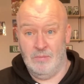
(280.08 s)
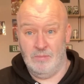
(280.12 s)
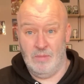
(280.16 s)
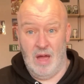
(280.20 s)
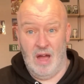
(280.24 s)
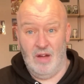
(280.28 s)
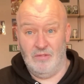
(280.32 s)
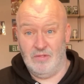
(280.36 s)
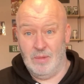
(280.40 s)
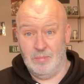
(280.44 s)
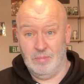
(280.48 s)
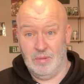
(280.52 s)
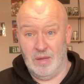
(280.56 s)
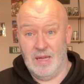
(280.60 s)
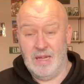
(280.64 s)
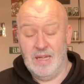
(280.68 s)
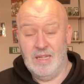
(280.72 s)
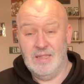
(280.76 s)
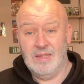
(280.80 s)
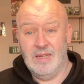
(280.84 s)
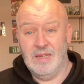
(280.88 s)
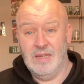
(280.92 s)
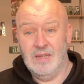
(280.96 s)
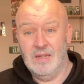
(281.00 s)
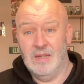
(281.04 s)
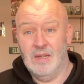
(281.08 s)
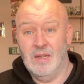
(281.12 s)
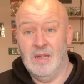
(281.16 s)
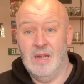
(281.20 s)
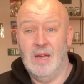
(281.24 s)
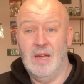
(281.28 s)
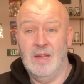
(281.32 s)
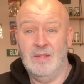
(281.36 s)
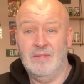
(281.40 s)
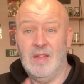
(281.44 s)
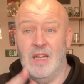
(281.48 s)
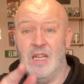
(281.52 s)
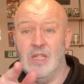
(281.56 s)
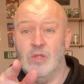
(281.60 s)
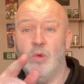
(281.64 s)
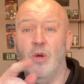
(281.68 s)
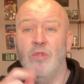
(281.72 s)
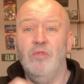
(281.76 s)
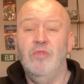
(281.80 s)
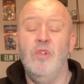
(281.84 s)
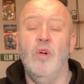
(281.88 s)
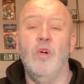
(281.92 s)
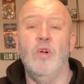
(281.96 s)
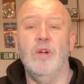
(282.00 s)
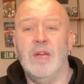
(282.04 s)
Have you played it? There's
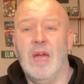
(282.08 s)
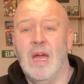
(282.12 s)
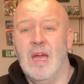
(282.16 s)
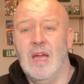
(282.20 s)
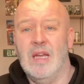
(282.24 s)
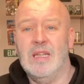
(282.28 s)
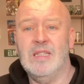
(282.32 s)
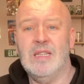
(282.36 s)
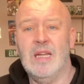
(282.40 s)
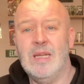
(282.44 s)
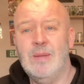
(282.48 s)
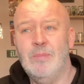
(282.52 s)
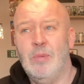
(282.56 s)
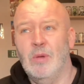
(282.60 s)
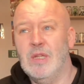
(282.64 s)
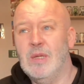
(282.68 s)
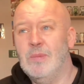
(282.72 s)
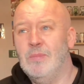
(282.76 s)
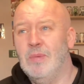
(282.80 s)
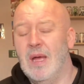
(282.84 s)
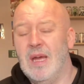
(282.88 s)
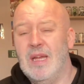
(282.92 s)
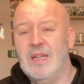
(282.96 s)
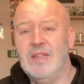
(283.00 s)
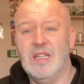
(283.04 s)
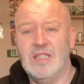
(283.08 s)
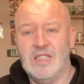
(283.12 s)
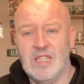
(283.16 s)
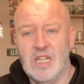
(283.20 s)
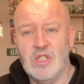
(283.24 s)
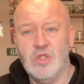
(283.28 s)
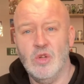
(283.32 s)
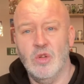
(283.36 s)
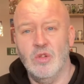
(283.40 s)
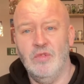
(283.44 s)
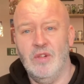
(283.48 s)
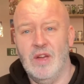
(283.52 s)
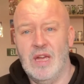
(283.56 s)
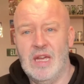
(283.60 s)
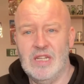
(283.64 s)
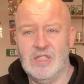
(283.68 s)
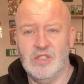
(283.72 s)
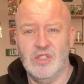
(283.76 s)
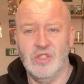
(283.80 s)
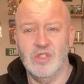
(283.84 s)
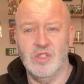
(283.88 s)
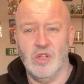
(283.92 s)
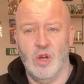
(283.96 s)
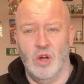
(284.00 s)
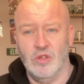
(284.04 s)
one for you. Is anybody playing the digital
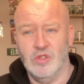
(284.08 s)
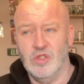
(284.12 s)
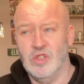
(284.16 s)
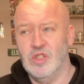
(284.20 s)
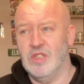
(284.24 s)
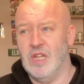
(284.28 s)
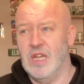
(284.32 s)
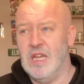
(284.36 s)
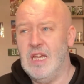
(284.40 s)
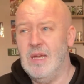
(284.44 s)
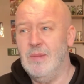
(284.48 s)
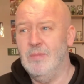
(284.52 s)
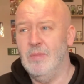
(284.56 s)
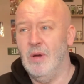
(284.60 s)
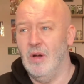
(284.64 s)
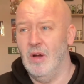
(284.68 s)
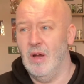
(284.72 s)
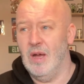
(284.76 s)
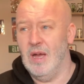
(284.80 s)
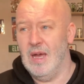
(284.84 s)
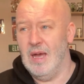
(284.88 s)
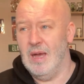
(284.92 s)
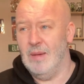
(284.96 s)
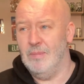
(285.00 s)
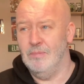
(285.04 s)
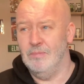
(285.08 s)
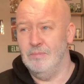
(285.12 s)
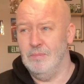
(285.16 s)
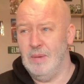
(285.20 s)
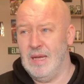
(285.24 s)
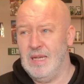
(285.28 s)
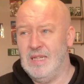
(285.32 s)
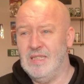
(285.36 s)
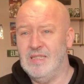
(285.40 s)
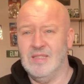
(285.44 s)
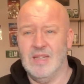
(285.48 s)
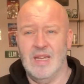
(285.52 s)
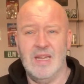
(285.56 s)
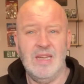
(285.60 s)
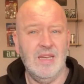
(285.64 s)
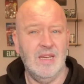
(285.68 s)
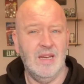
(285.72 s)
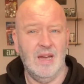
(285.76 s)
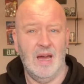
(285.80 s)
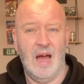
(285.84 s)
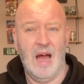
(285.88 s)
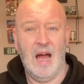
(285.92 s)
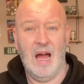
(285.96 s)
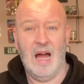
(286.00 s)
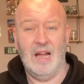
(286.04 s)
versions on Steam, PC,
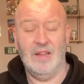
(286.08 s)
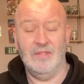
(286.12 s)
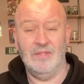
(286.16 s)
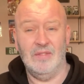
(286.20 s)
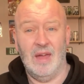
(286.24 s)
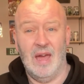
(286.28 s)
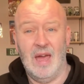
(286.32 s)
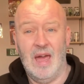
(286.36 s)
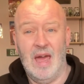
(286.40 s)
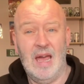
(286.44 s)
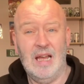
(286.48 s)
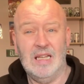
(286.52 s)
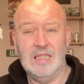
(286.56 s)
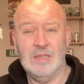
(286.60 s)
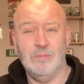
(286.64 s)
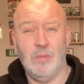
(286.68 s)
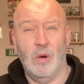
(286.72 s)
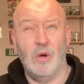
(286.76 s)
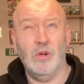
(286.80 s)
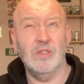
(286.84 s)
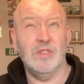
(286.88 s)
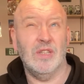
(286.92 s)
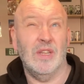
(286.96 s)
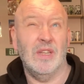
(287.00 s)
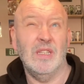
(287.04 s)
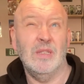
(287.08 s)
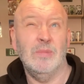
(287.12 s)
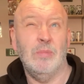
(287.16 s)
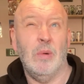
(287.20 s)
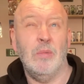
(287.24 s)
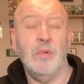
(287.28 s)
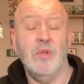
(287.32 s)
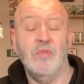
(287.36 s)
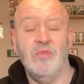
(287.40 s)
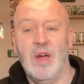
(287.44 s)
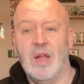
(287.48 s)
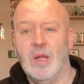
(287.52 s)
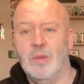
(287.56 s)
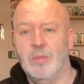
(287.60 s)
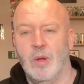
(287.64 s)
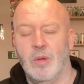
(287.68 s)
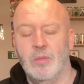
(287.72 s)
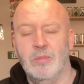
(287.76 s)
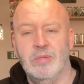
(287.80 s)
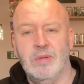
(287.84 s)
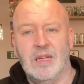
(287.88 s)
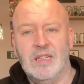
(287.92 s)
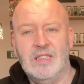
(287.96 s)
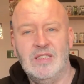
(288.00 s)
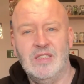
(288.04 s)
and Xbox? I think it's probably available
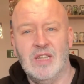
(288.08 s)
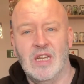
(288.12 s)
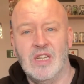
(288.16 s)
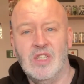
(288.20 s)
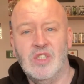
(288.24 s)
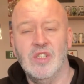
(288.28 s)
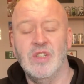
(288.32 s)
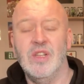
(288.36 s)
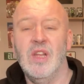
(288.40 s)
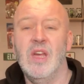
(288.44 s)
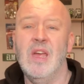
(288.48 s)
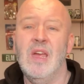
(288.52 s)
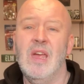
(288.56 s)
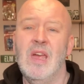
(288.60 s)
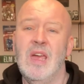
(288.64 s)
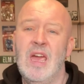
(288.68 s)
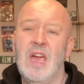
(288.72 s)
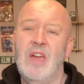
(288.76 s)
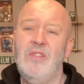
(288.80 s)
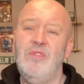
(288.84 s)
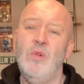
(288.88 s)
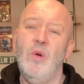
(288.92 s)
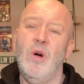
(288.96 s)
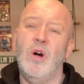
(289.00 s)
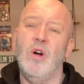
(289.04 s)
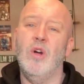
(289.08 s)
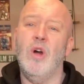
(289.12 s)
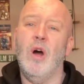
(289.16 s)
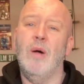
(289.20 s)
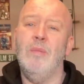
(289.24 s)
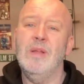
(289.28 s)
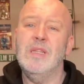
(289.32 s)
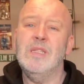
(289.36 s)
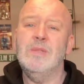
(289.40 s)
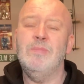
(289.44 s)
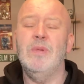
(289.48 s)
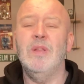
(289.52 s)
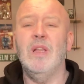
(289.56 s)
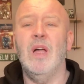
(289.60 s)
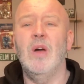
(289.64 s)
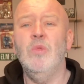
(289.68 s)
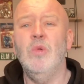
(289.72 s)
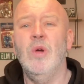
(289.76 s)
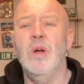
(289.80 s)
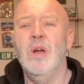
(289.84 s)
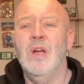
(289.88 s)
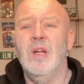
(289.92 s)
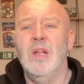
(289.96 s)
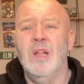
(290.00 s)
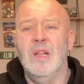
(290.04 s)
on PlayStation. If you are, comments below.
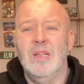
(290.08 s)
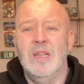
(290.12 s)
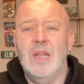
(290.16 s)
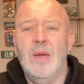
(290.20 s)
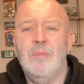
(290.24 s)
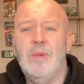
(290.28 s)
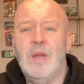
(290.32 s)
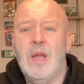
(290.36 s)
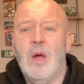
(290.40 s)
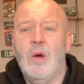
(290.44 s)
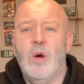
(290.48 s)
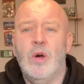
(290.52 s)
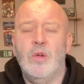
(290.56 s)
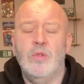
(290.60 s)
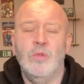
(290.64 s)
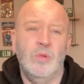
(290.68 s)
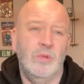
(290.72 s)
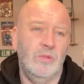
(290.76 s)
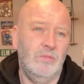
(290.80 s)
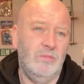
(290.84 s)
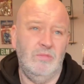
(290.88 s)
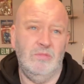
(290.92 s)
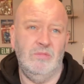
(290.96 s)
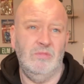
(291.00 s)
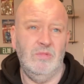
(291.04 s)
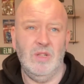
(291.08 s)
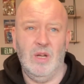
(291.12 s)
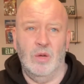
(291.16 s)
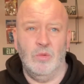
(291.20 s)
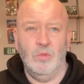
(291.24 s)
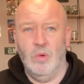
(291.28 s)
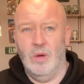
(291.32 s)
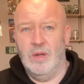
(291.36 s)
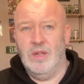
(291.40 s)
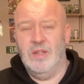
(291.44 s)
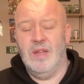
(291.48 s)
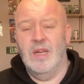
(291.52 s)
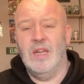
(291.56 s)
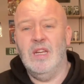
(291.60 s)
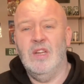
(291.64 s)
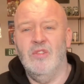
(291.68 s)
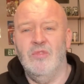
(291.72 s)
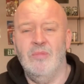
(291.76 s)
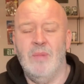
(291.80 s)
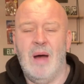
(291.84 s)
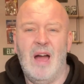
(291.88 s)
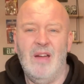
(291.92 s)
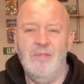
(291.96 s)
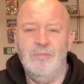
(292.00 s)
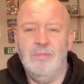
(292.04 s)
Let me know, you know, what you think of
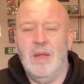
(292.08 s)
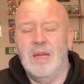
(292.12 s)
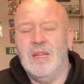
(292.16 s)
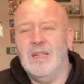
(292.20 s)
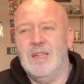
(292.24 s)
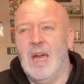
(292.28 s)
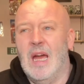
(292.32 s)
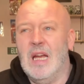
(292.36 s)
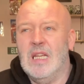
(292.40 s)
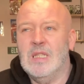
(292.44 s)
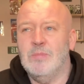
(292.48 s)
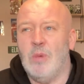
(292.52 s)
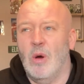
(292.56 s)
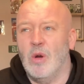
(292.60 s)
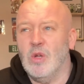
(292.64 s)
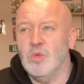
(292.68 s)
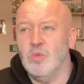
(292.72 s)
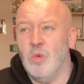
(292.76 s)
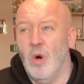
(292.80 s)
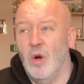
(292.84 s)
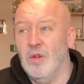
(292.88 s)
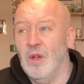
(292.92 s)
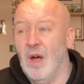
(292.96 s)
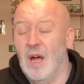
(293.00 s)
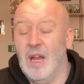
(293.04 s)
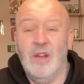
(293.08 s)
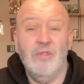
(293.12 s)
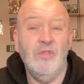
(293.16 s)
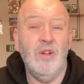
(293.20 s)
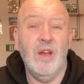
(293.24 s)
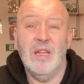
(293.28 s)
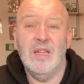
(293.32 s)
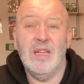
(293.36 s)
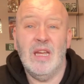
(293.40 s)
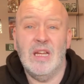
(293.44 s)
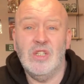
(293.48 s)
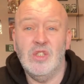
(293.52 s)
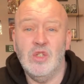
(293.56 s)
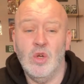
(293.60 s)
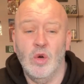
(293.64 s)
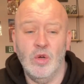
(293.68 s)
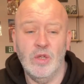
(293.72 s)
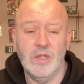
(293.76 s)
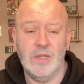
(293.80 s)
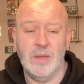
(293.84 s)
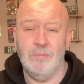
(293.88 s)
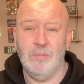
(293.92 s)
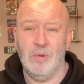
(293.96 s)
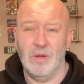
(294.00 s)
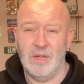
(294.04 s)
them. I've played the Xbox one, and I really
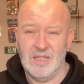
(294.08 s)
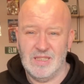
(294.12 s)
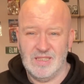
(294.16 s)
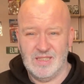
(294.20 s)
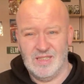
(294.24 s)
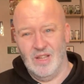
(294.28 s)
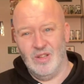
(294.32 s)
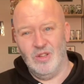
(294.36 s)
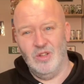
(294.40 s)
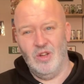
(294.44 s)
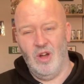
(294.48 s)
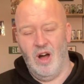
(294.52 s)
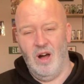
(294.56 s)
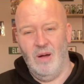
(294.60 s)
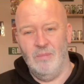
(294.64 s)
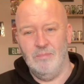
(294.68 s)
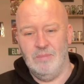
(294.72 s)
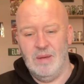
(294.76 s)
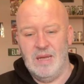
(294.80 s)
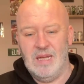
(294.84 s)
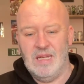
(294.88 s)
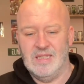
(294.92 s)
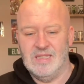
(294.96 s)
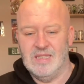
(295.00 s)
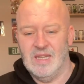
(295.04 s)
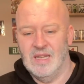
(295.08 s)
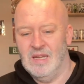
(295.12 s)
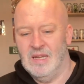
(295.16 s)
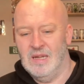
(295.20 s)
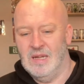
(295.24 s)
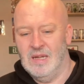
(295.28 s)
enjoyed it, but you still can't beat